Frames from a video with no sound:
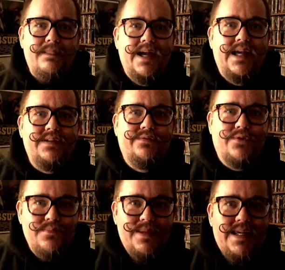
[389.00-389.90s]
And
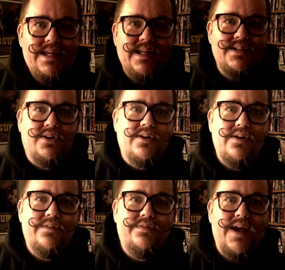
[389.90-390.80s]
for me, as a
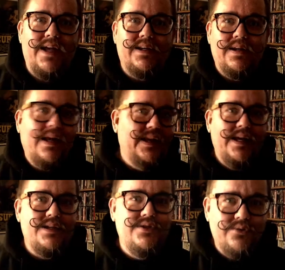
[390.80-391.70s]
horror fan, and I
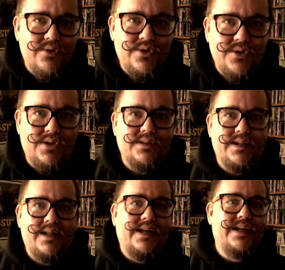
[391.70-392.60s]
like Eurocult,
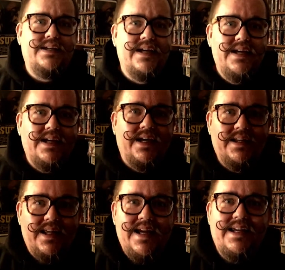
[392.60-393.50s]
I
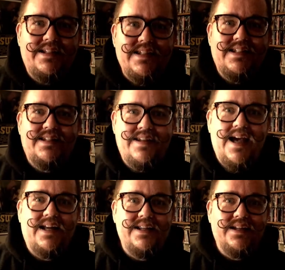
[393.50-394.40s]
like this
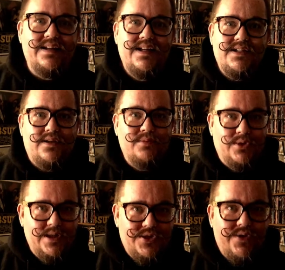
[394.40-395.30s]
Italian, some
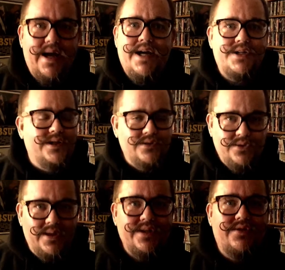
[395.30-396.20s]
call it trash, I don't
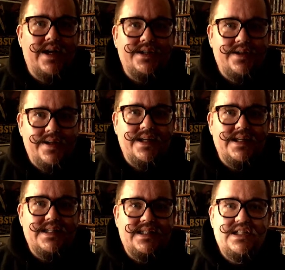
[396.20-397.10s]
call it trash, I think
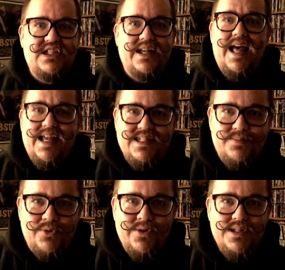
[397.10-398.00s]
it's class
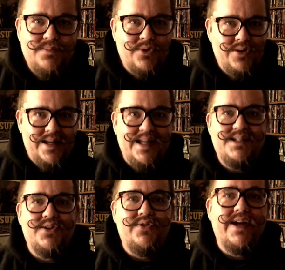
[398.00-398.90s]
more, it's more class
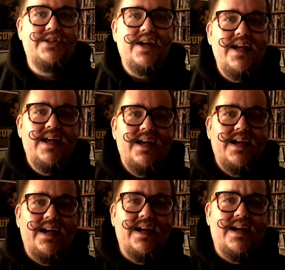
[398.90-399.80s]
than trash.
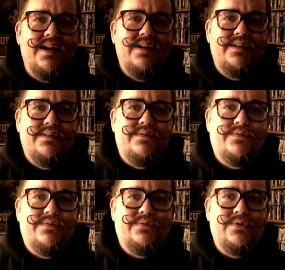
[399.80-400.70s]

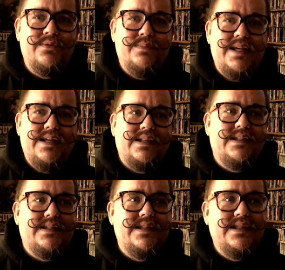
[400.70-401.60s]
For me,
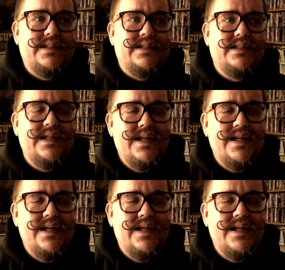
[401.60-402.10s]
it's